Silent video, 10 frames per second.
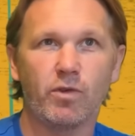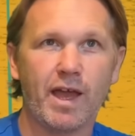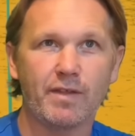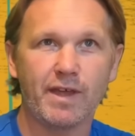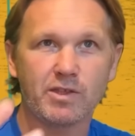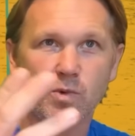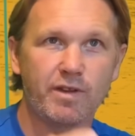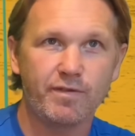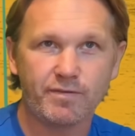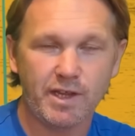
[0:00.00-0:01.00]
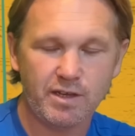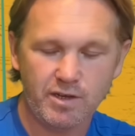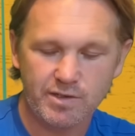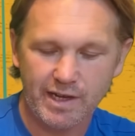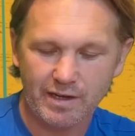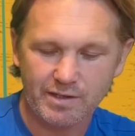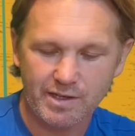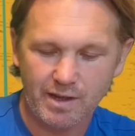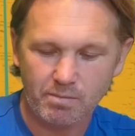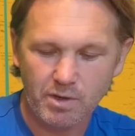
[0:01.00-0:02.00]
that 2015 New Zealand
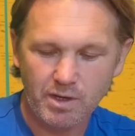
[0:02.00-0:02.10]
team